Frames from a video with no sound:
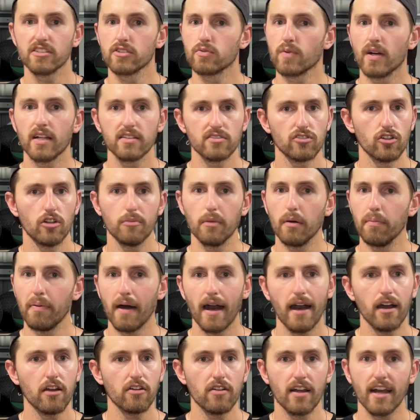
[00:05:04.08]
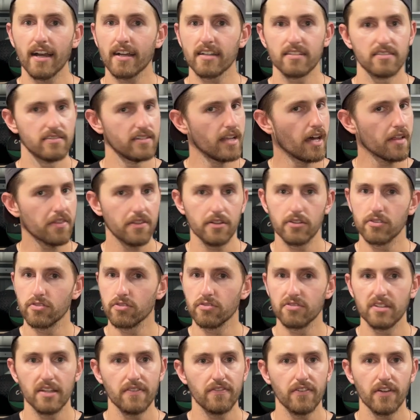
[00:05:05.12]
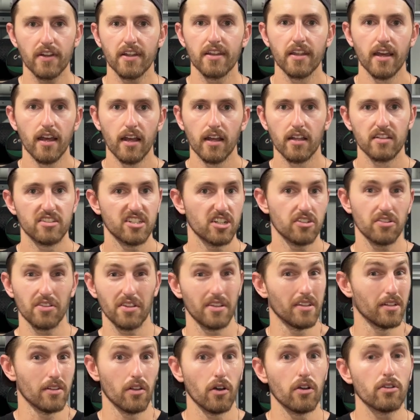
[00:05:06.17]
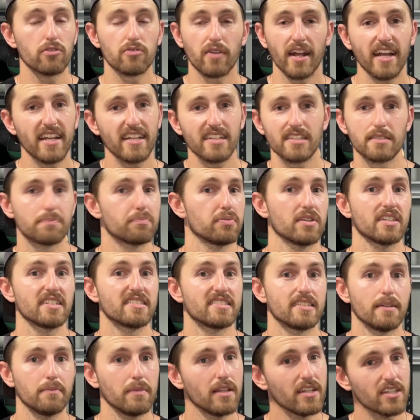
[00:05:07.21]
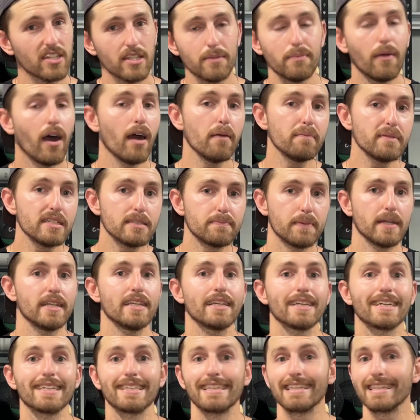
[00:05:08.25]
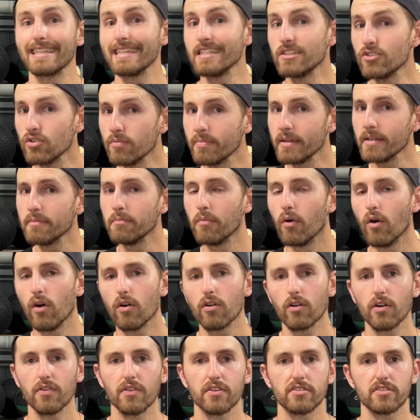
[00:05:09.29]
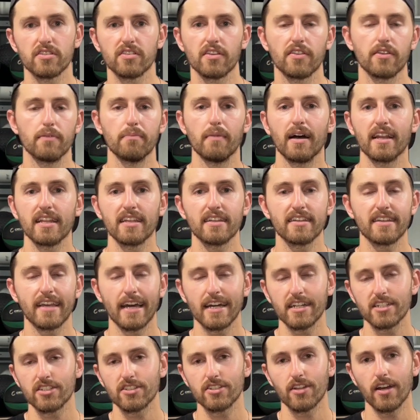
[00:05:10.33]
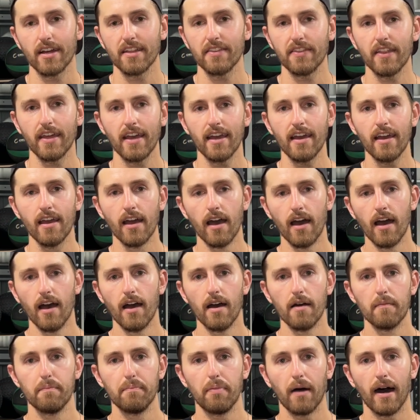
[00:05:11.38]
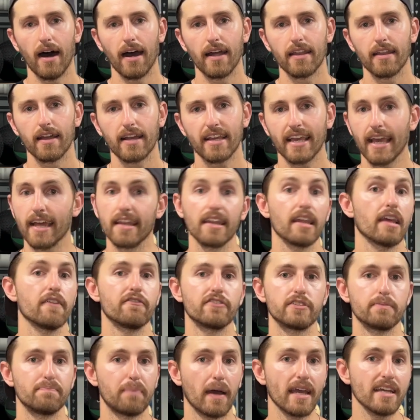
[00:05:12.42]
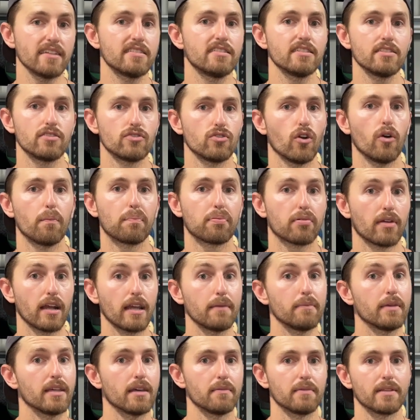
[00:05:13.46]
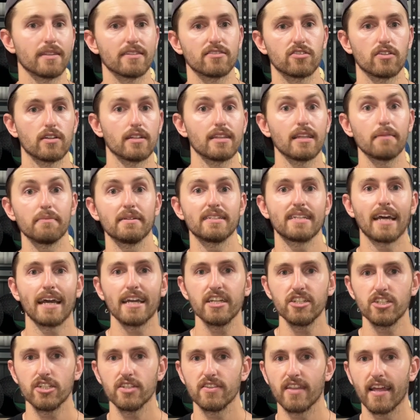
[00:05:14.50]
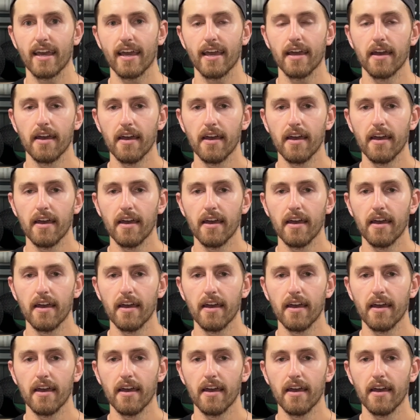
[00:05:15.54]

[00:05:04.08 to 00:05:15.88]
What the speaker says: well as a normal power rack, nothing too different. Generally the load rating is pretty similar. You might be spending a little bit more on the sort of the money and cash side there, but again, if space is your premium and sort of limitation there,